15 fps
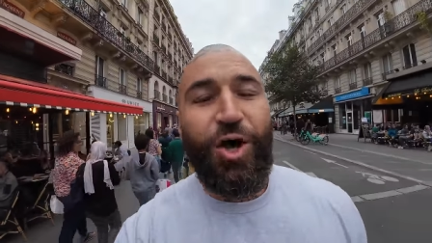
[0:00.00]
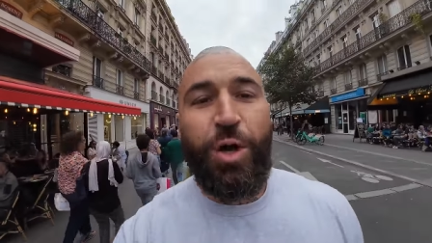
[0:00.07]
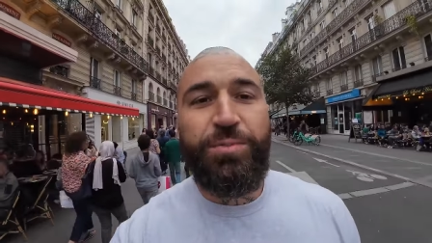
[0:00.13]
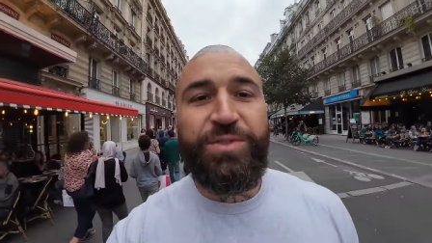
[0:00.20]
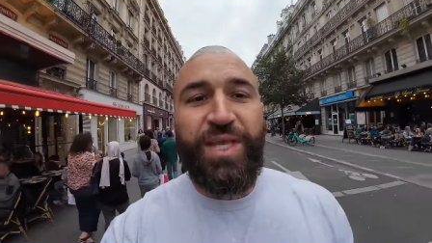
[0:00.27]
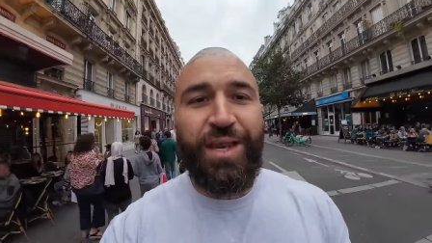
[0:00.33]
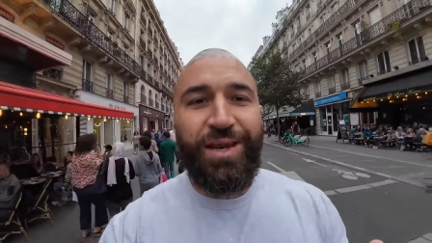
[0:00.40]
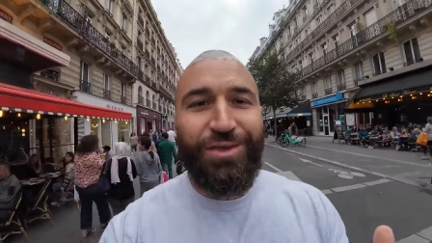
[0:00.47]

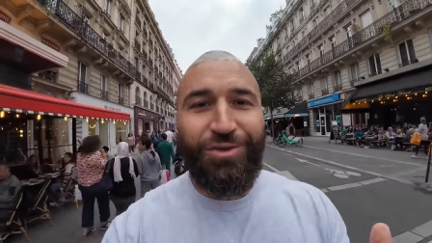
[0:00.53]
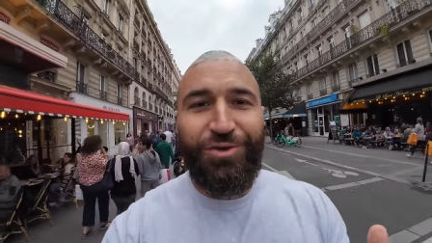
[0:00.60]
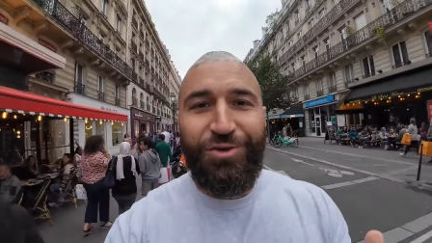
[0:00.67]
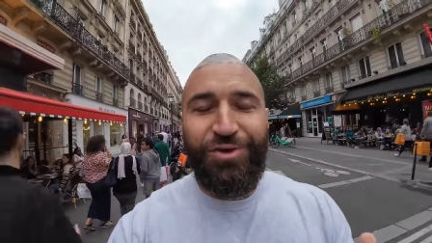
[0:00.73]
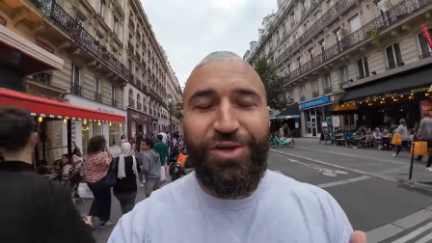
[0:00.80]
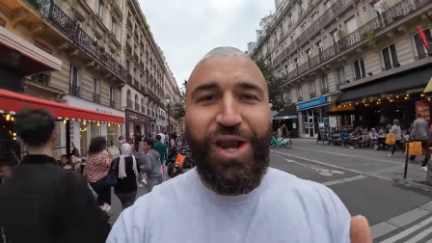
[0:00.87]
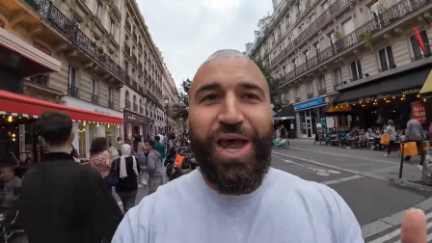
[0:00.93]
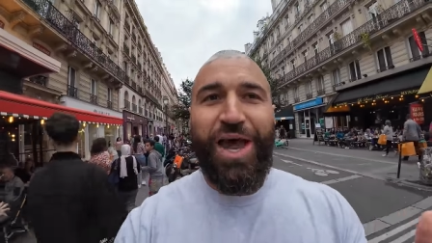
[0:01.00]
I'm telling you,
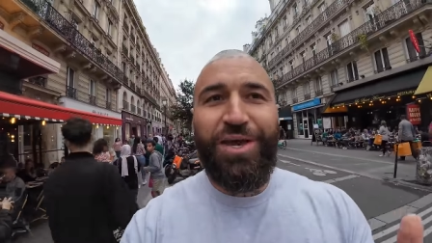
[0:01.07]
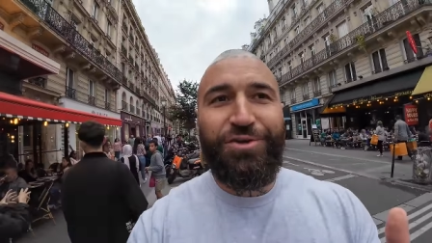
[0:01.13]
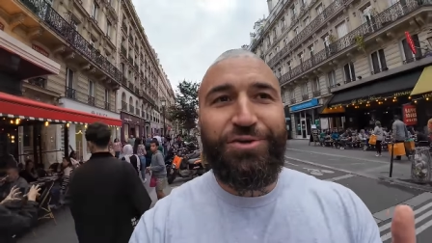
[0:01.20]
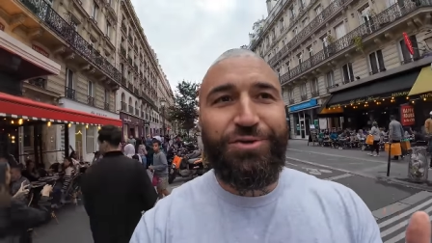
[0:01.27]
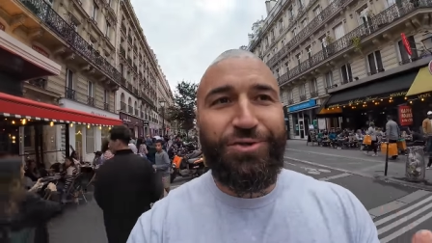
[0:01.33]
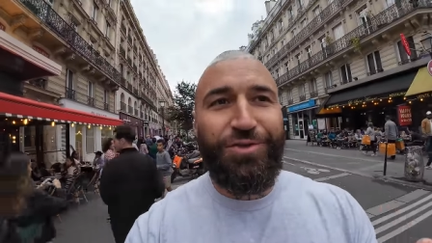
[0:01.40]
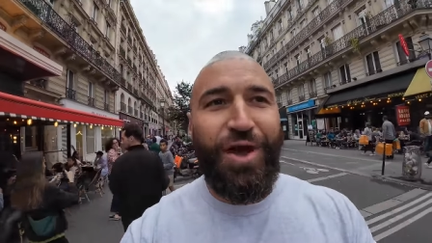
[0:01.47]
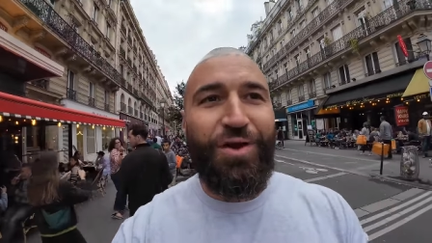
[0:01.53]
you know how
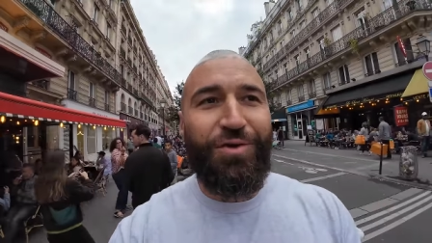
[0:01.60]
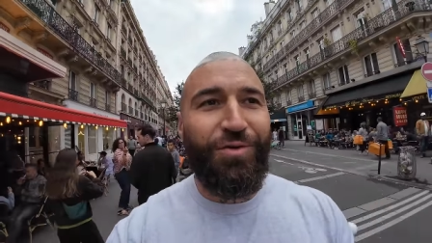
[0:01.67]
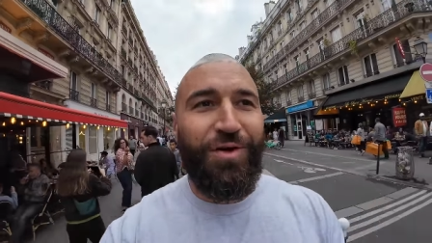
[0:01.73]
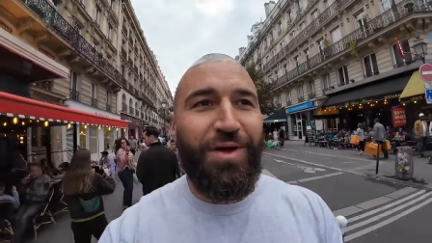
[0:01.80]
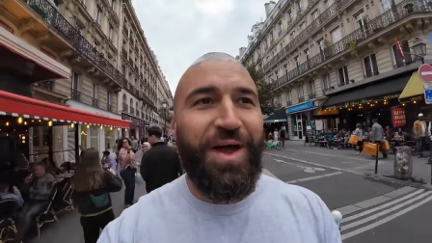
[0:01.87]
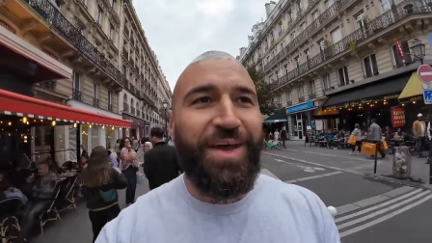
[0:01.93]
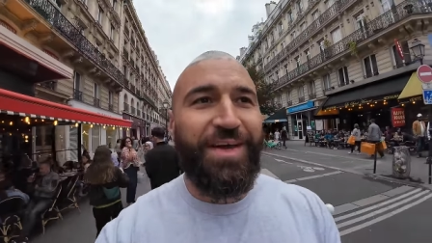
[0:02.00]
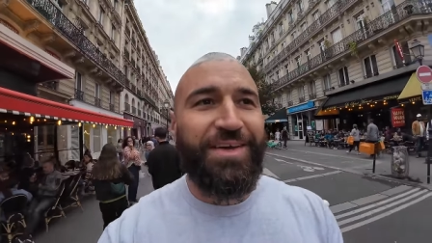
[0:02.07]
you know
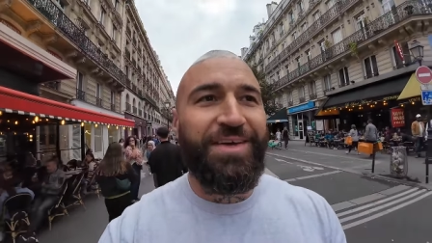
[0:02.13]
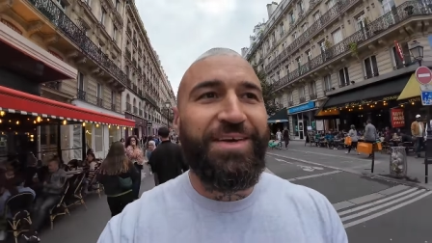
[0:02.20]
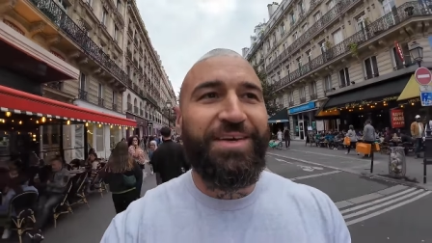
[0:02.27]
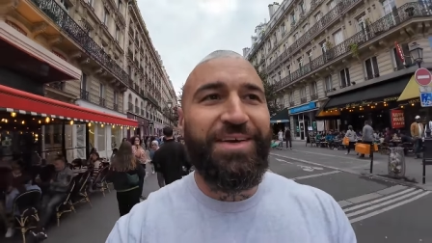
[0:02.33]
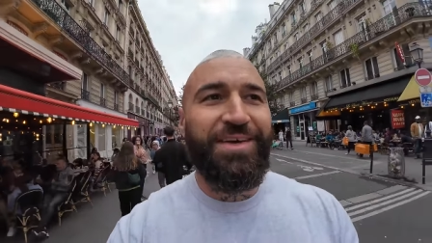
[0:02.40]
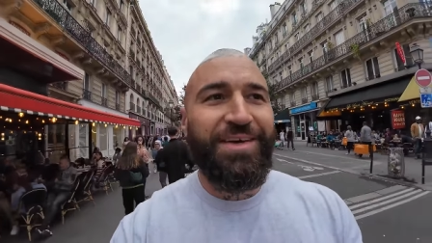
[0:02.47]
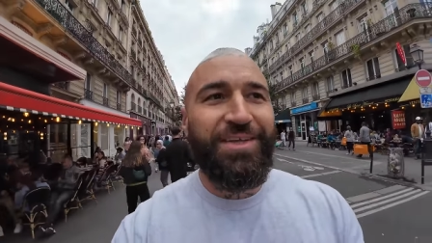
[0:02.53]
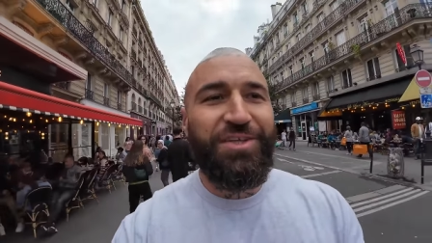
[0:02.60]
like
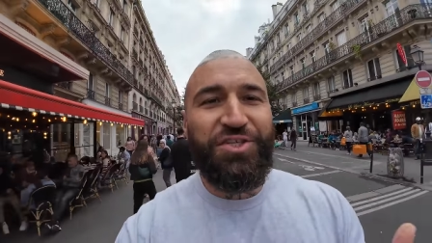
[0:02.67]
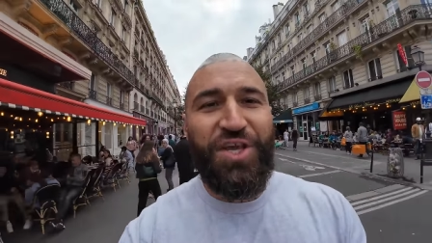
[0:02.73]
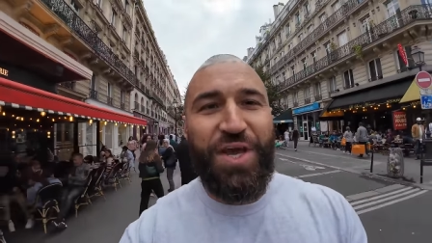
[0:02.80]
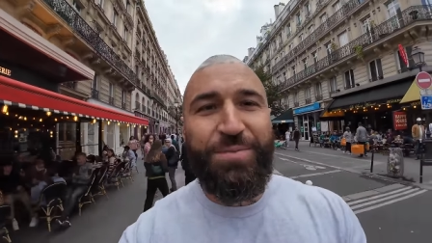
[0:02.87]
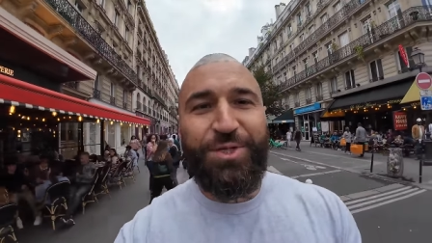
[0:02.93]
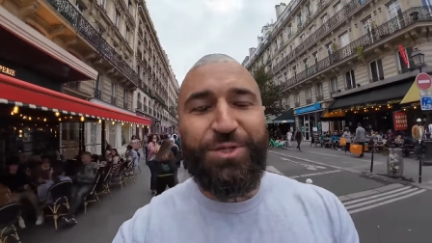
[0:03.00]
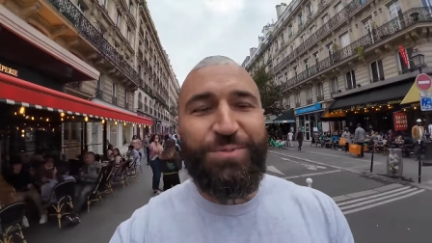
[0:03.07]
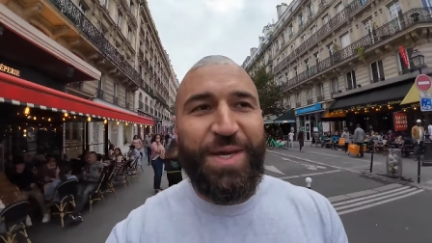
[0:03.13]
the
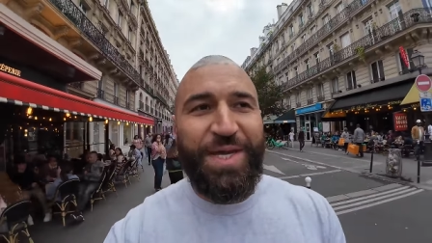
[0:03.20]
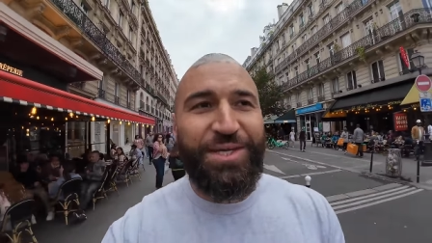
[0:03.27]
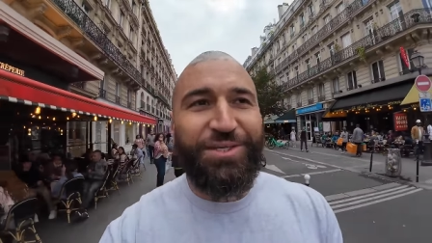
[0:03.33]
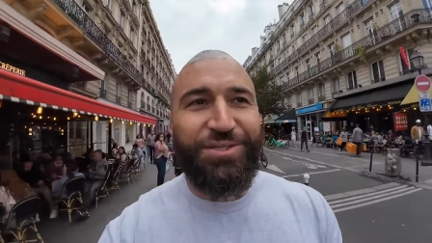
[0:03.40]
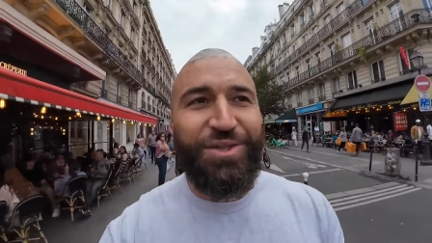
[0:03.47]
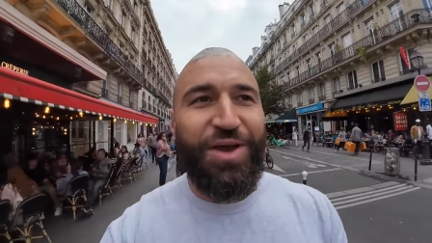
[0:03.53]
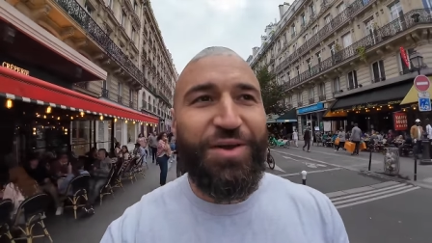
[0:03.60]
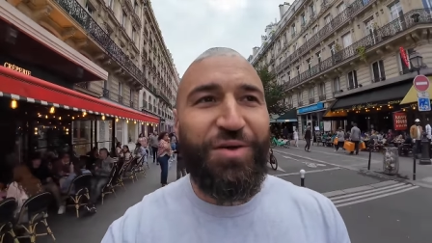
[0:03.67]
same as me,
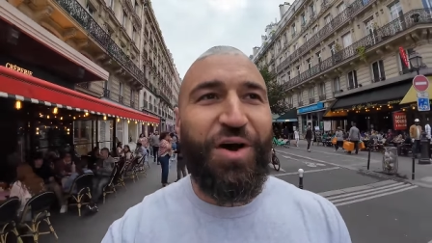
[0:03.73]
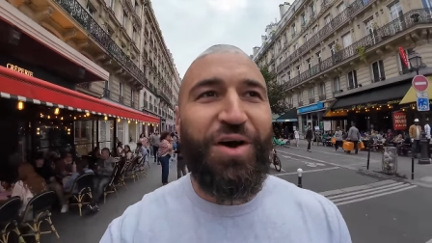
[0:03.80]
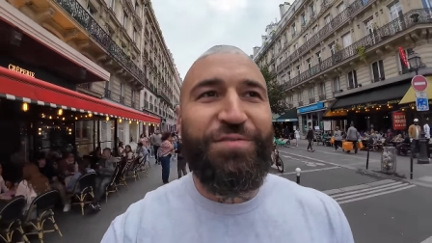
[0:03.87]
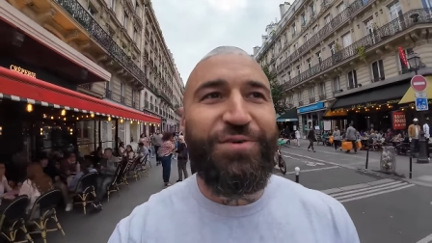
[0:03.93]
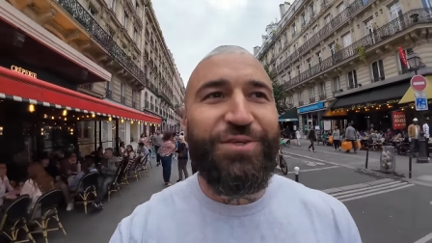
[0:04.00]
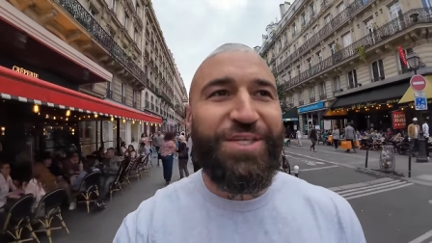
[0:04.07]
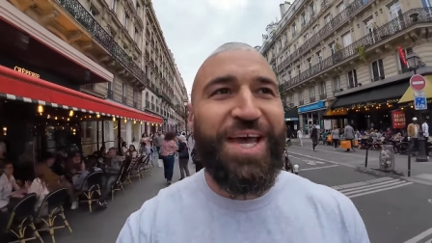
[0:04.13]
you know the Eiffel